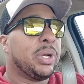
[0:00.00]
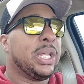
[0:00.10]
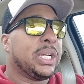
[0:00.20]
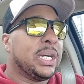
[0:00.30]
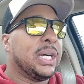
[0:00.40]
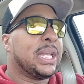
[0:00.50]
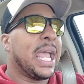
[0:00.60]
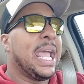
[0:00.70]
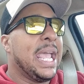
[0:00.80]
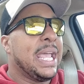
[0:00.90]
good,
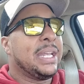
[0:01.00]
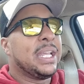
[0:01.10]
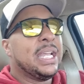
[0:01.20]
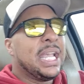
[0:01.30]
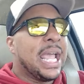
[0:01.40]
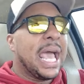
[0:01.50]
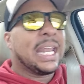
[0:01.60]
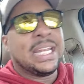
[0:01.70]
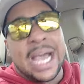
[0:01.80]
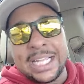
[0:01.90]
and it had
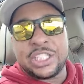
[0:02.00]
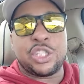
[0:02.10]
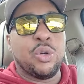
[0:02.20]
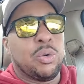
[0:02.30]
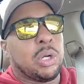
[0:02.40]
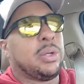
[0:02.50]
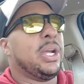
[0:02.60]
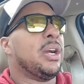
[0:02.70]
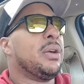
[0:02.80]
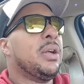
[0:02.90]
a nice tune on
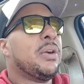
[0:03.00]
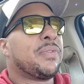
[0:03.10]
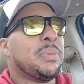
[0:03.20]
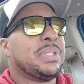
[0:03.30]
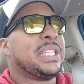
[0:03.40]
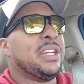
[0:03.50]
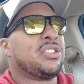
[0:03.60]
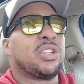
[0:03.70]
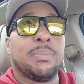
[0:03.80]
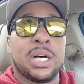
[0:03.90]
there from
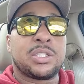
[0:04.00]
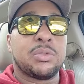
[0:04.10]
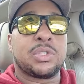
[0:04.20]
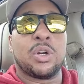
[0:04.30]
Sinister Muscles.